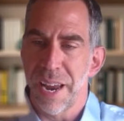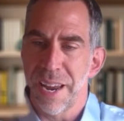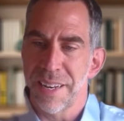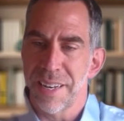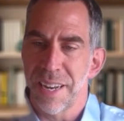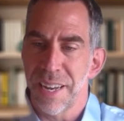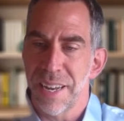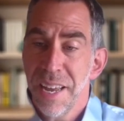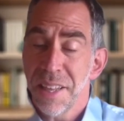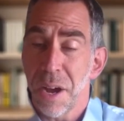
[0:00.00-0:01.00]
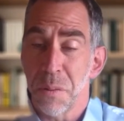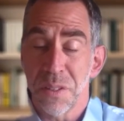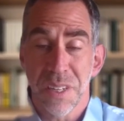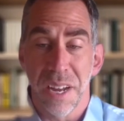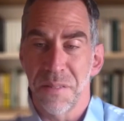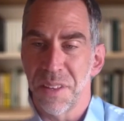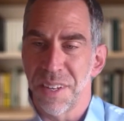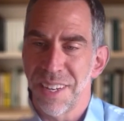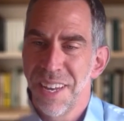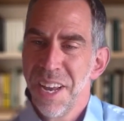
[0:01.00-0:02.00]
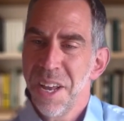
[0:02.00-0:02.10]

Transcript: and that was kind of the